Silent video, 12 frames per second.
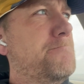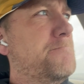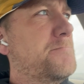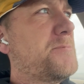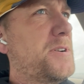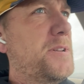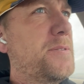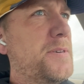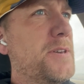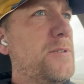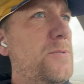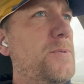Trying to
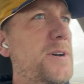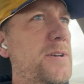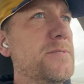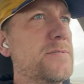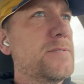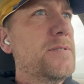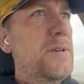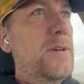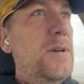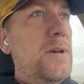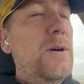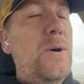think who else.
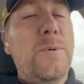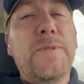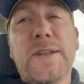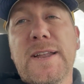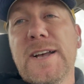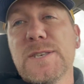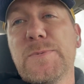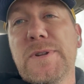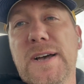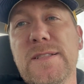Oh, and then last but not